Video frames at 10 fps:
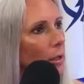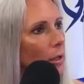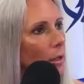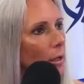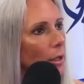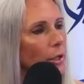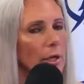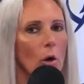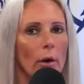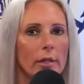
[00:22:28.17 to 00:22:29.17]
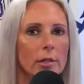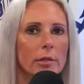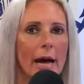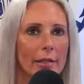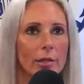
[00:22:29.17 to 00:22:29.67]
You know,
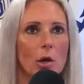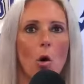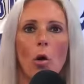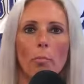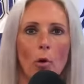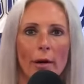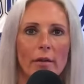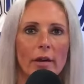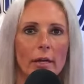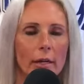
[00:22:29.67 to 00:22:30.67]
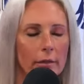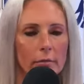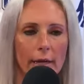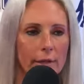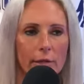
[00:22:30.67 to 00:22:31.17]
that's the whole point of it.
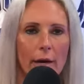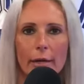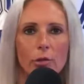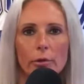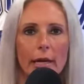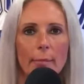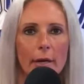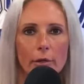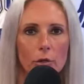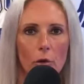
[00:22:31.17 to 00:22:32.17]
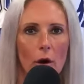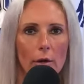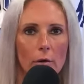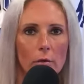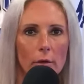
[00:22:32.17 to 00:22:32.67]
It's not entertainment in
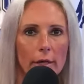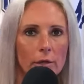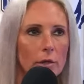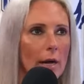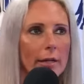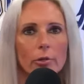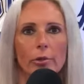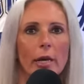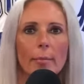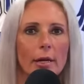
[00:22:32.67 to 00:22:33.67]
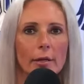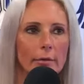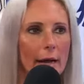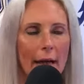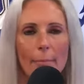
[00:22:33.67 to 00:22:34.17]
Toronto. It's not entertainment in
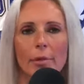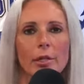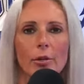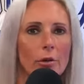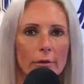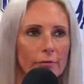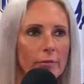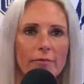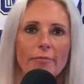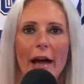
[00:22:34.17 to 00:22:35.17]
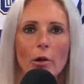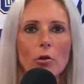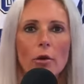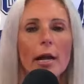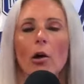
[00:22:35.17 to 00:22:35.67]
Edmonton or
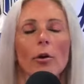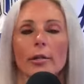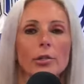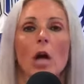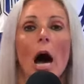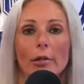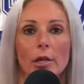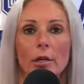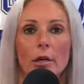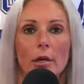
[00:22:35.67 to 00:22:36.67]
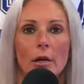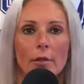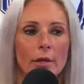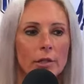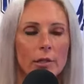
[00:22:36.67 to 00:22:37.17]
Vancouver, Calgary. It's not.
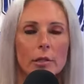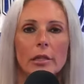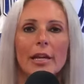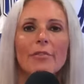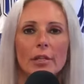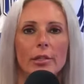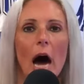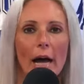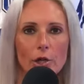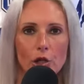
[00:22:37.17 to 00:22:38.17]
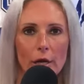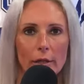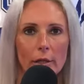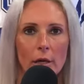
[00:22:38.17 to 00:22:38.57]
This is live and die shit.